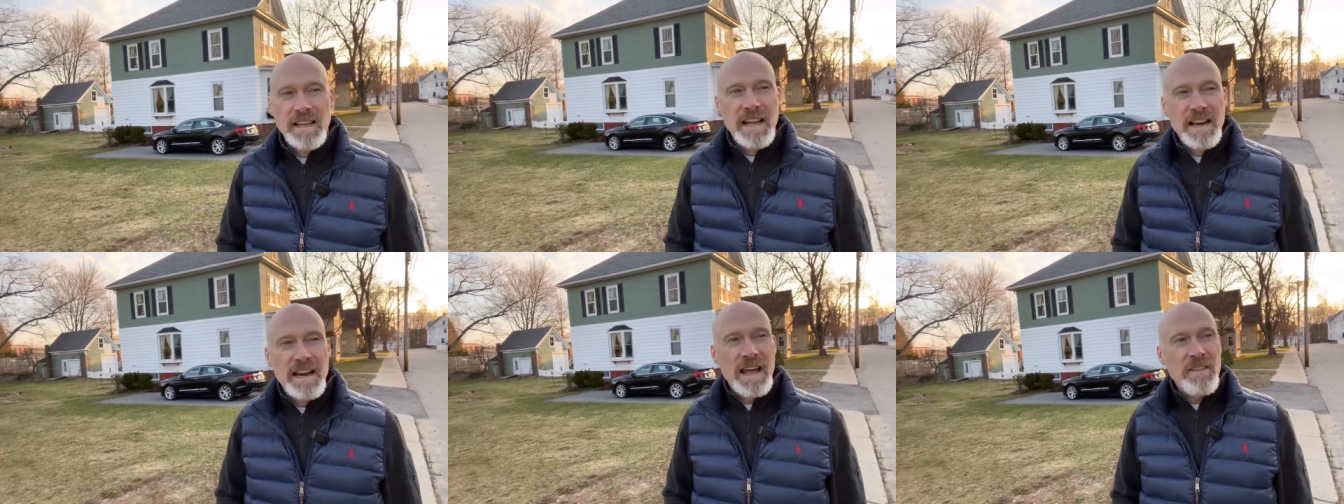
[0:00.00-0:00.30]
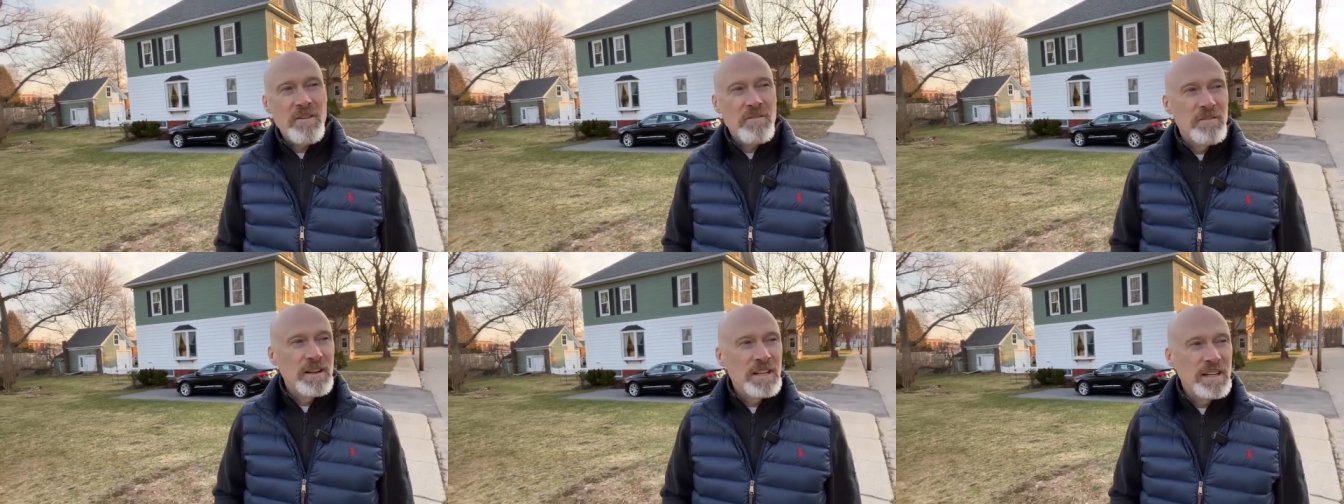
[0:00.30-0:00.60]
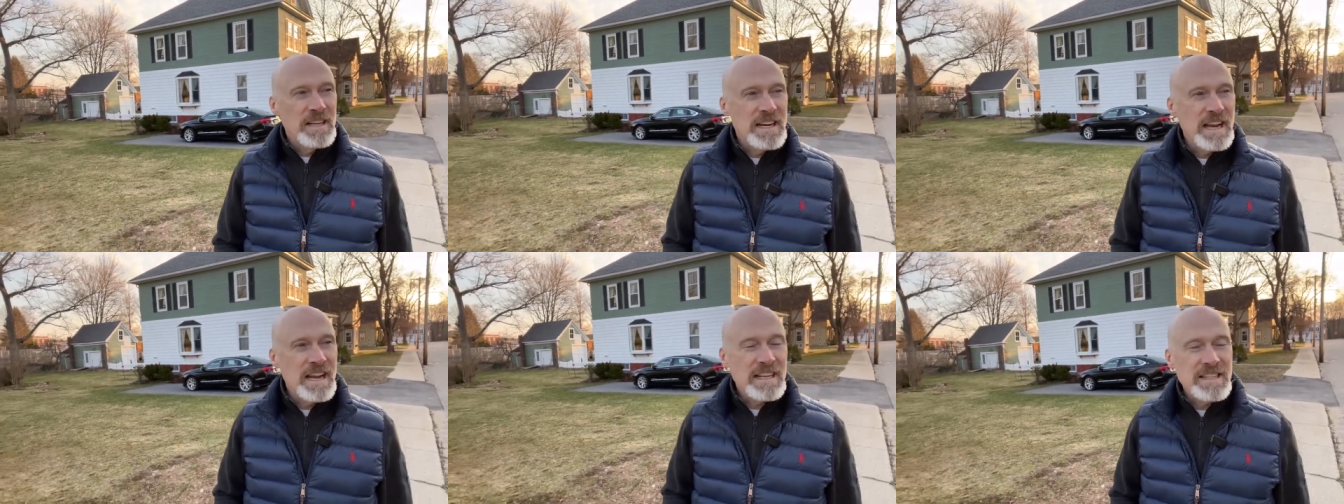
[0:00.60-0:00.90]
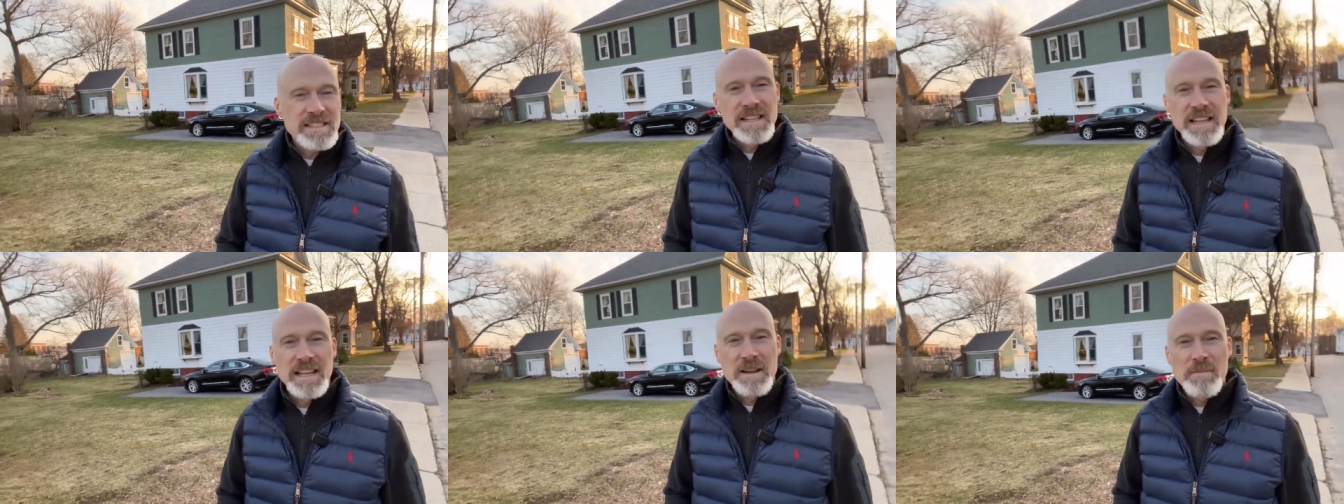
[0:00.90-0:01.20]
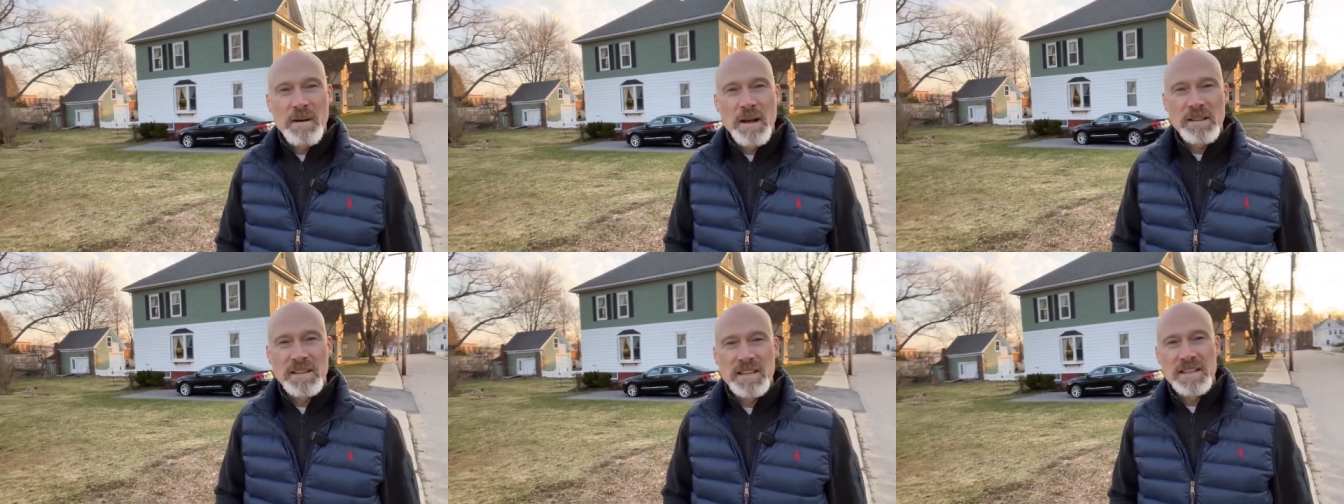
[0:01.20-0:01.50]
Another really nice thing
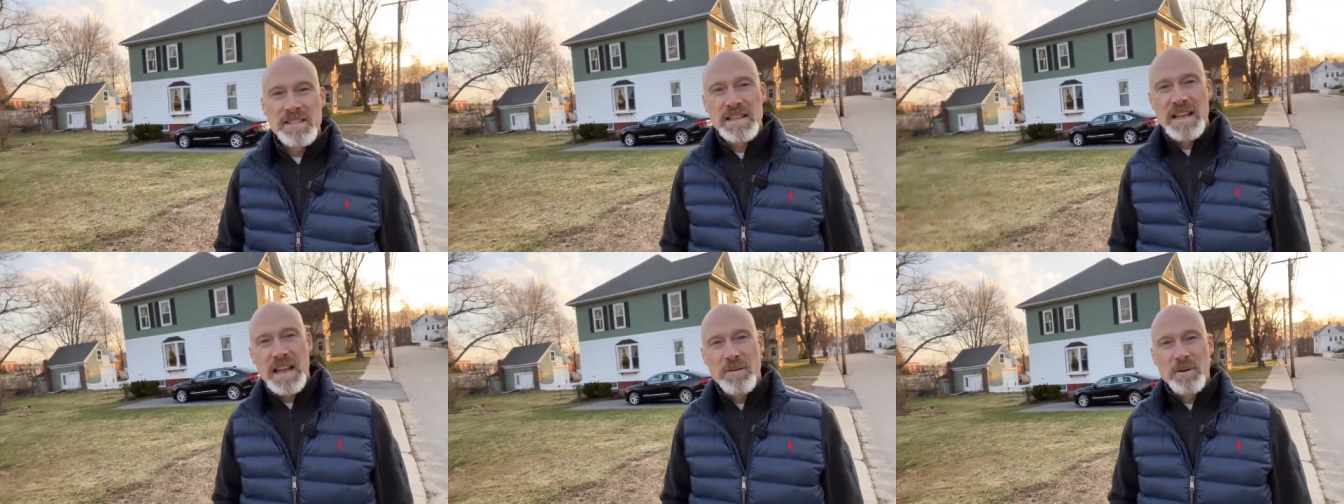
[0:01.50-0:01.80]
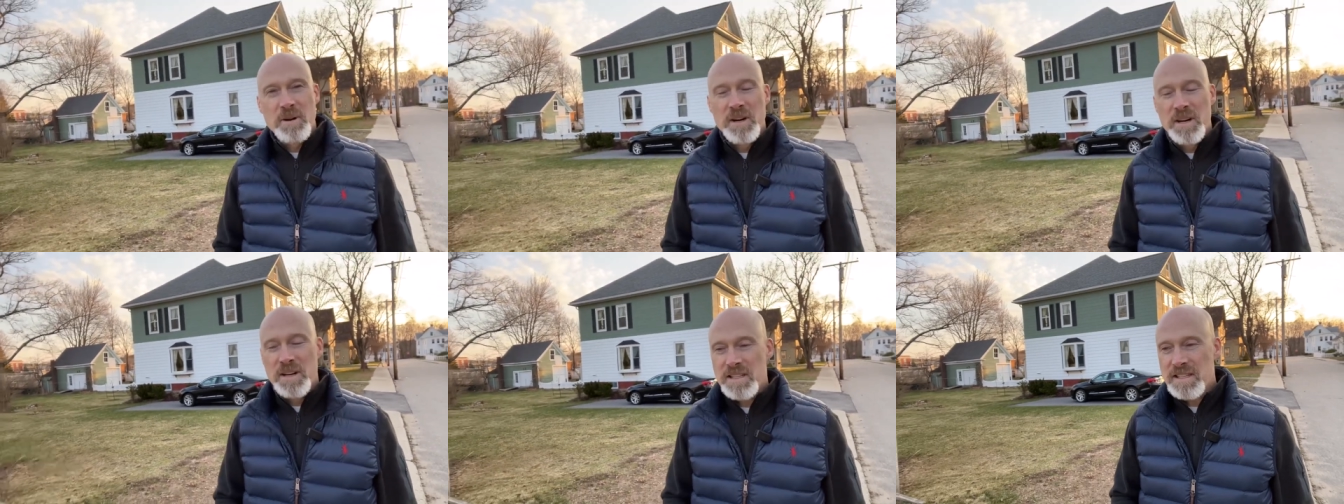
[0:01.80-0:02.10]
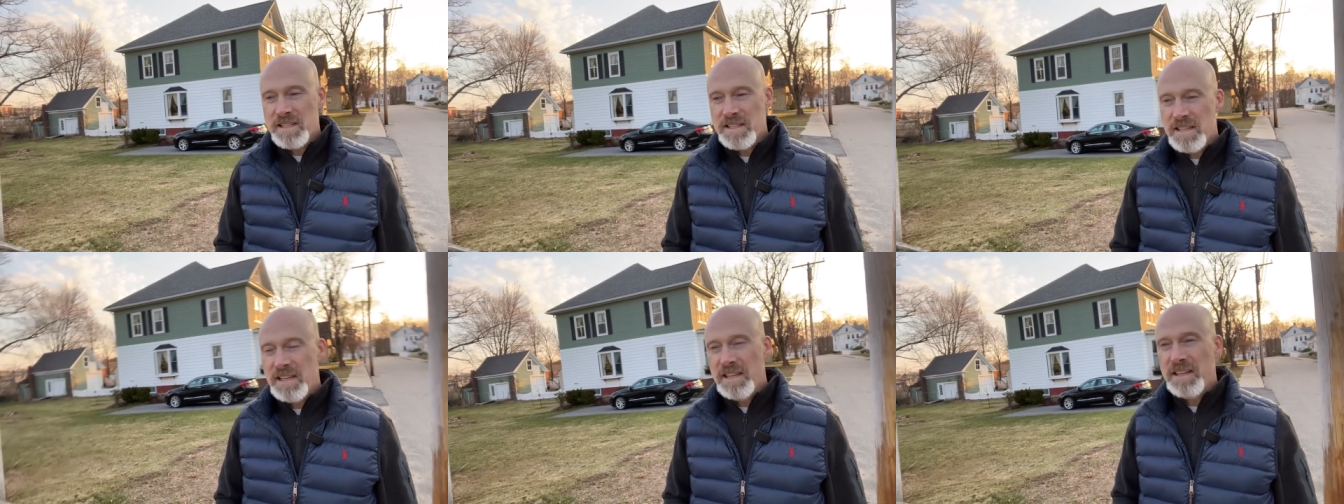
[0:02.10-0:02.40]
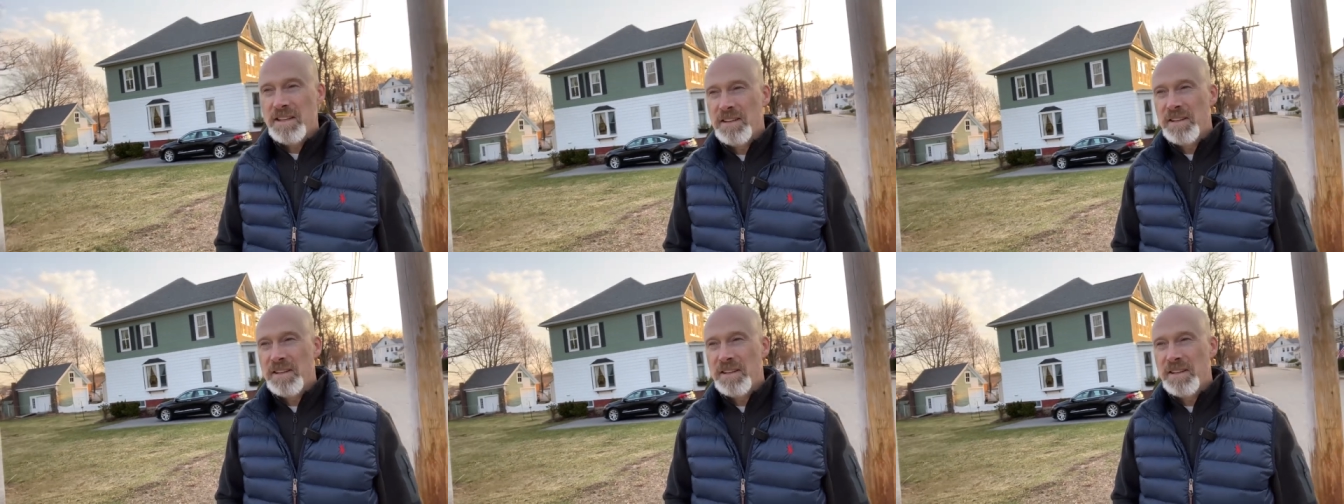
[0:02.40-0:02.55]
about these neighborhoods